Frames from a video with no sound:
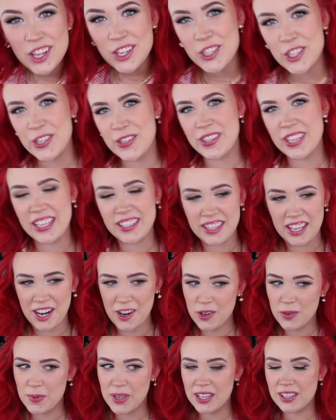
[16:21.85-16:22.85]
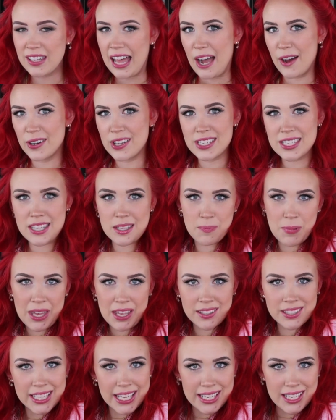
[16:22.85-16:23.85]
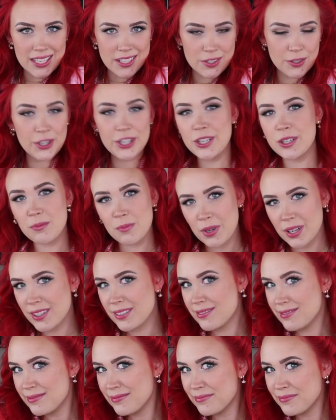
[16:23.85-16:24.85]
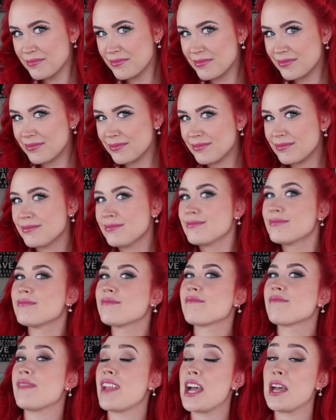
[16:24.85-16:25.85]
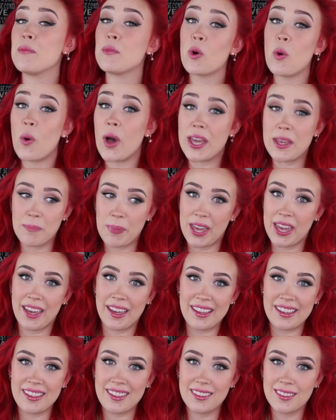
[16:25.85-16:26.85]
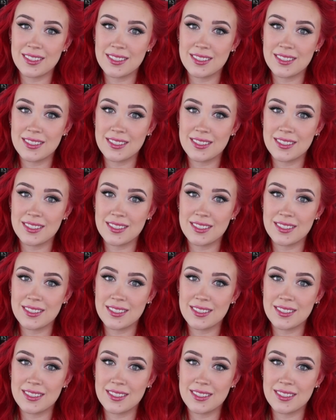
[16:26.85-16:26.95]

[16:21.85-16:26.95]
do you think that I would be allowed into the pink ladies group? I am quite pink.